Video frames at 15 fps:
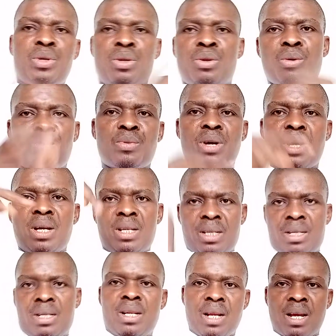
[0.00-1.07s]
I thought
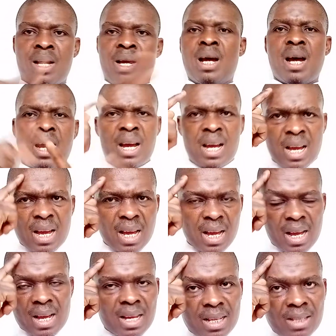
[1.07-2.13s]
as they would,
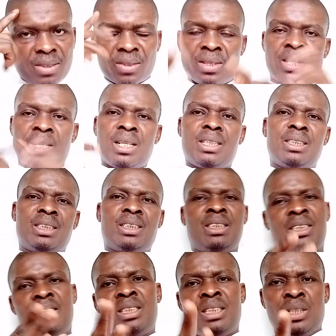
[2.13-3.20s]
Lord,
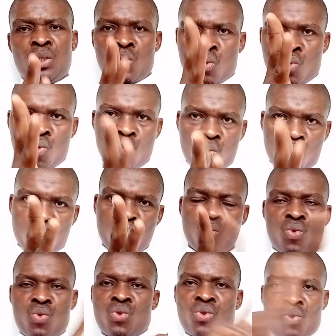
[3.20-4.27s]
what
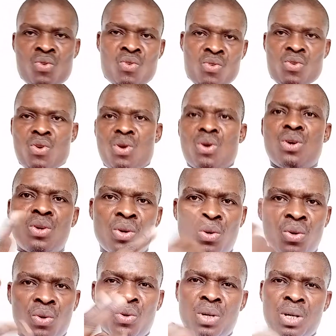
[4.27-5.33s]
fools these
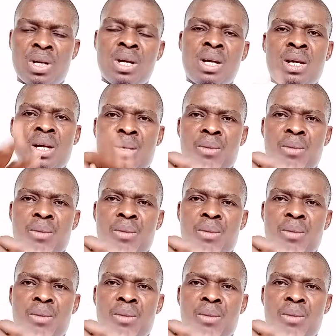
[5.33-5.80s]
motors be.